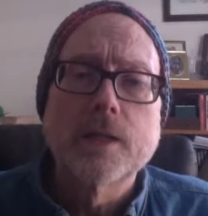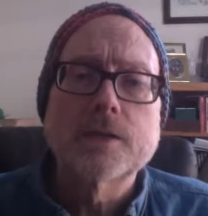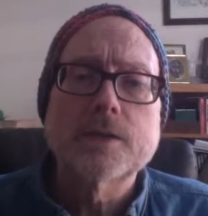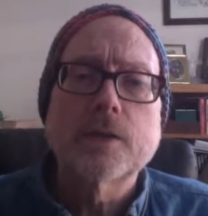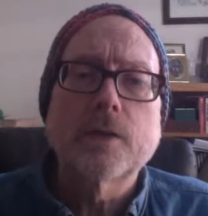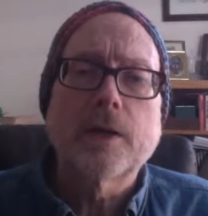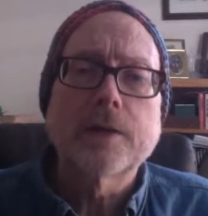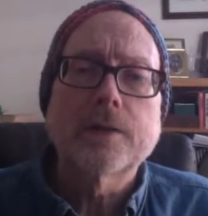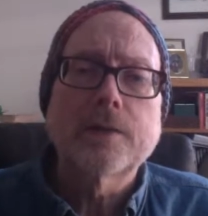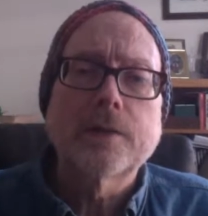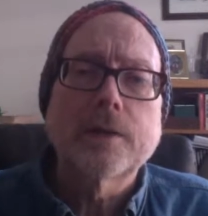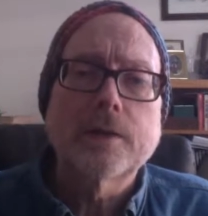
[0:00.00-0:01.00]
So I
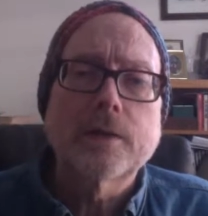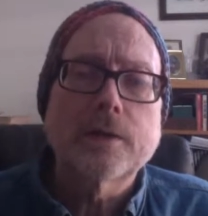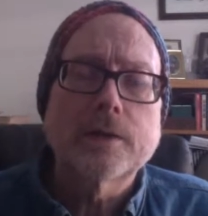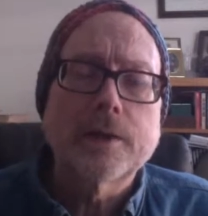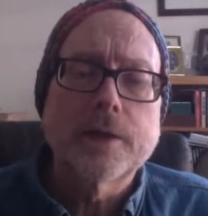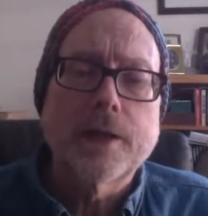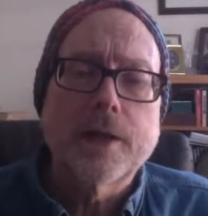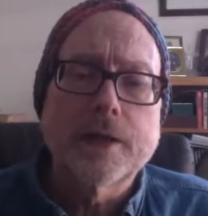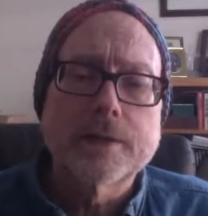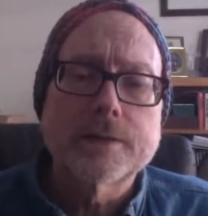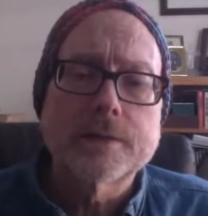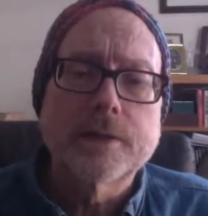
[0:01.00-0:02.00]
think
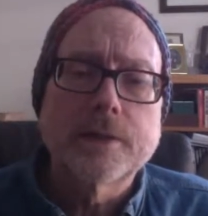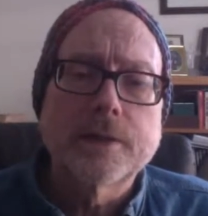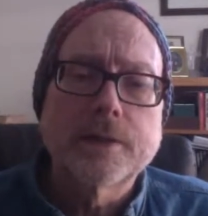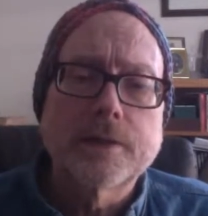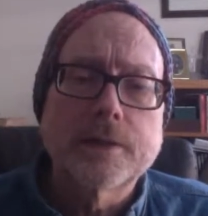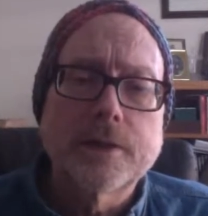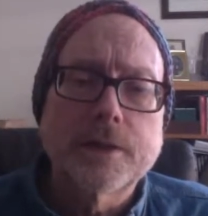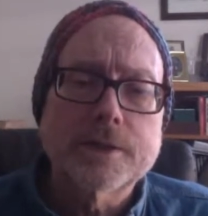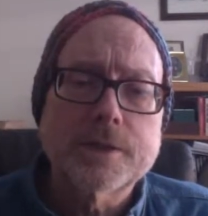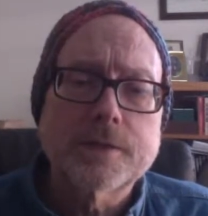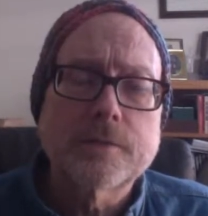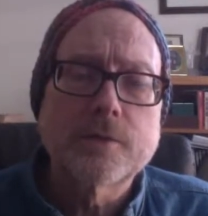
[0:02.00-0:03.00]
that in the
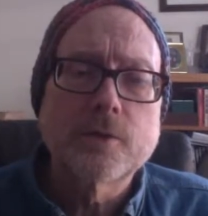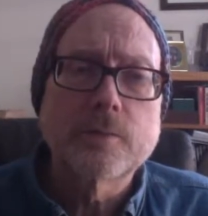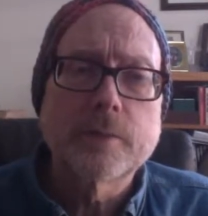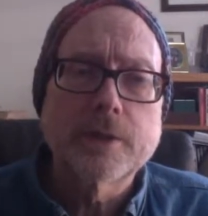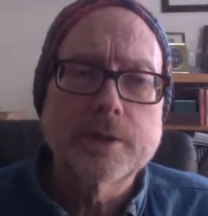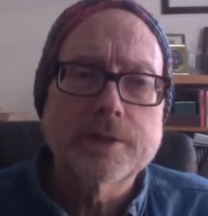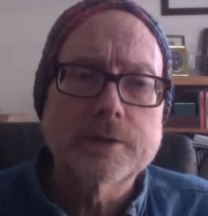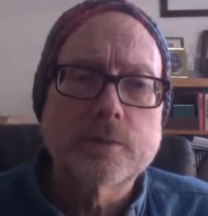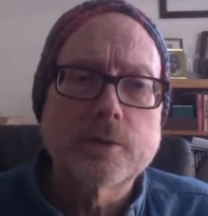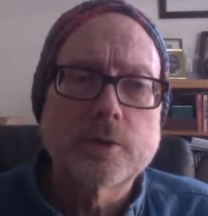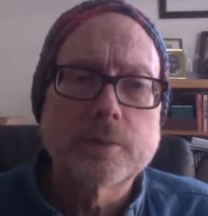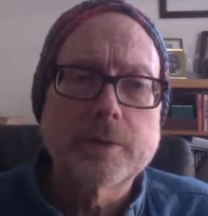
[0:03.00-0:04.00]
next few minutes
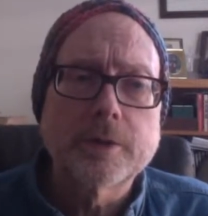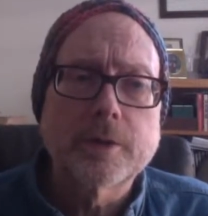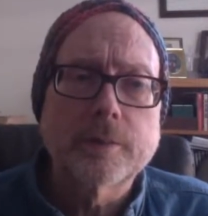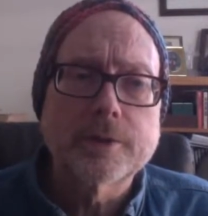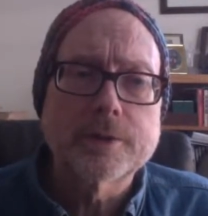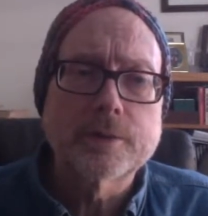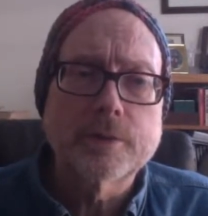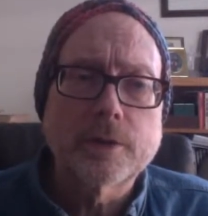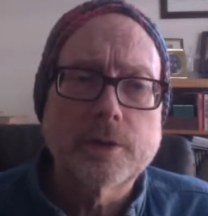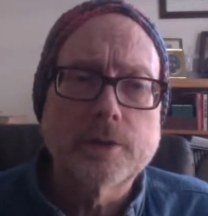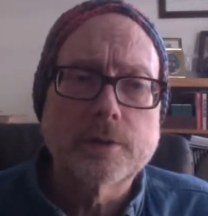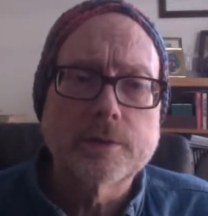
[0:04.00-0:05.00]
we'll be coming to a
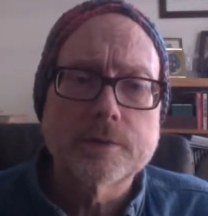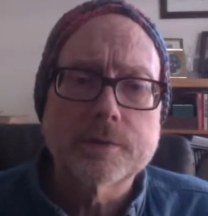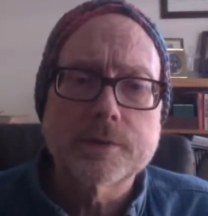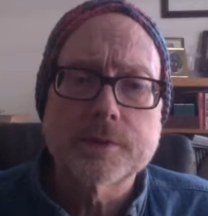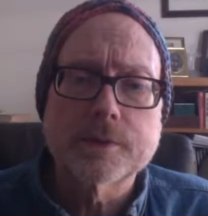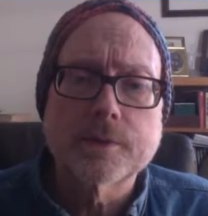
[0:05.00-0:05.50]
close.